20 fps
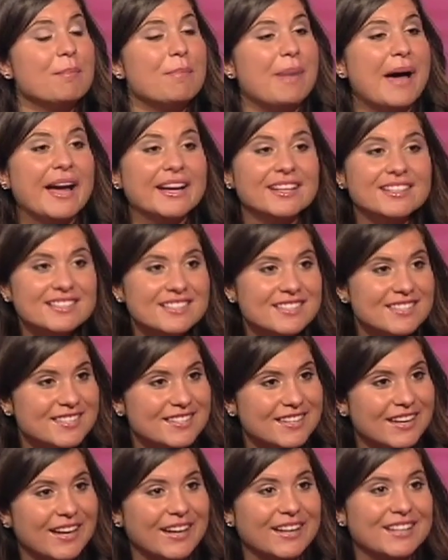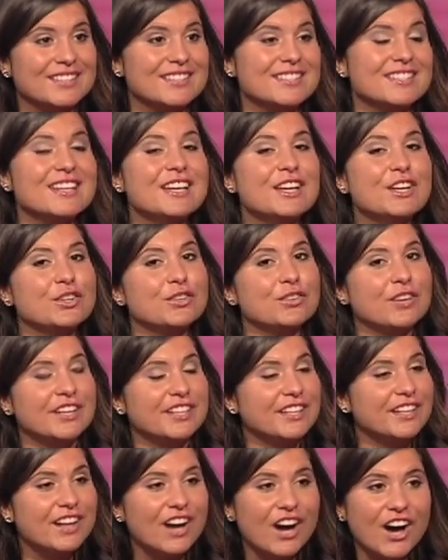banks and
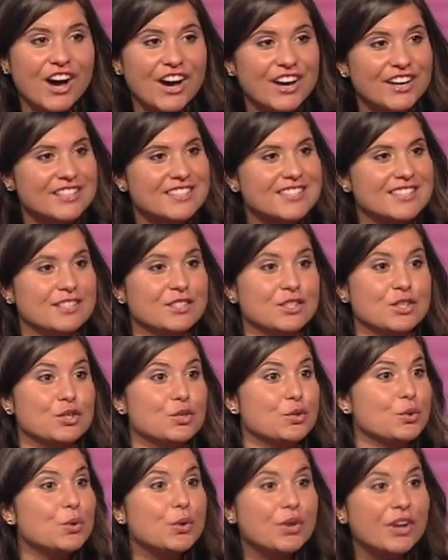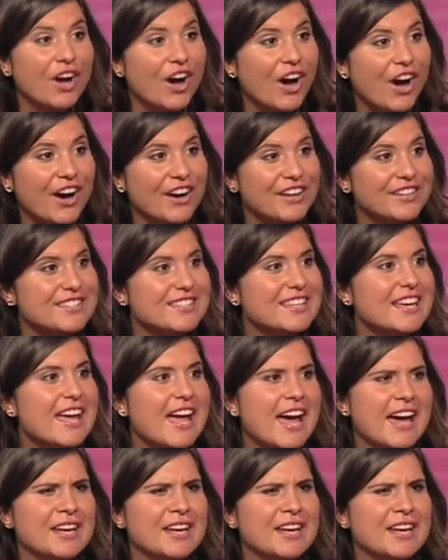credit cards and store cards,